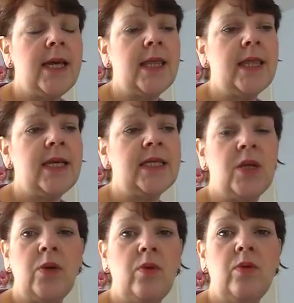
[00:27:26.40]
There's
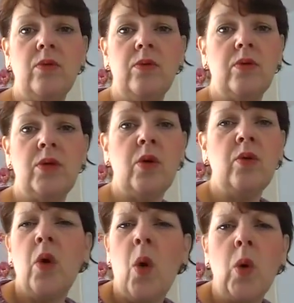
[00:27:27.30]
no
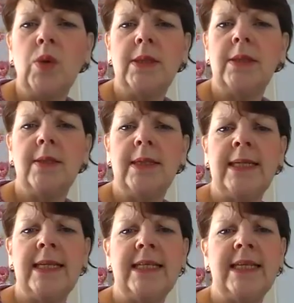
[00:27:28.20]
laws
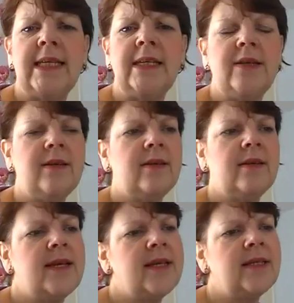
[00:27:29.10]
in knitting.
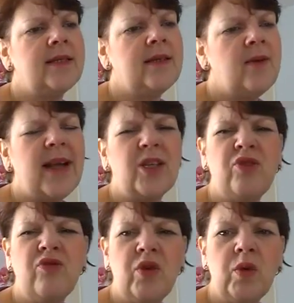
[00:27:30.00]
There's no
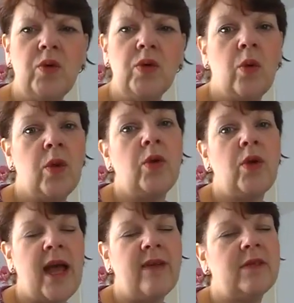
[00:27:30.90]
actual rules, although
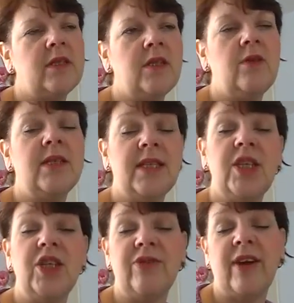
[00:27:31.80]
you have to do the
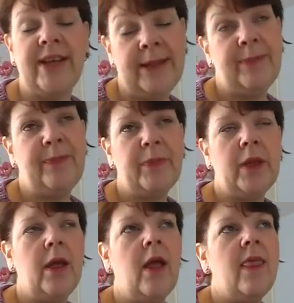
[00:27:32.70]
stitches right.
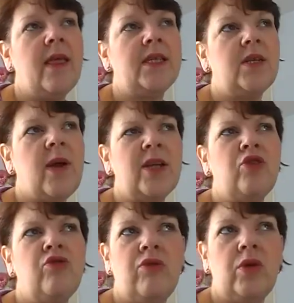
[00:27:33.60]
There's no
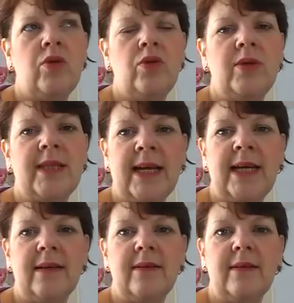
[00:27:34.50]
actual rules
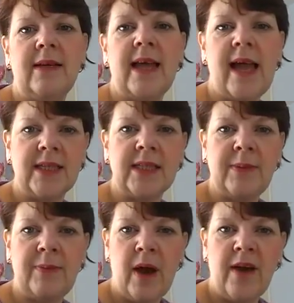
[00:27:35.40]
that it has to
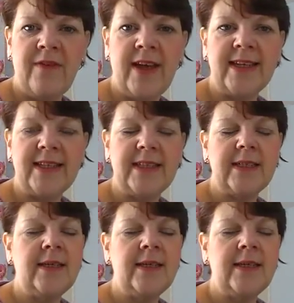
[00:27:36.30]
be perfect.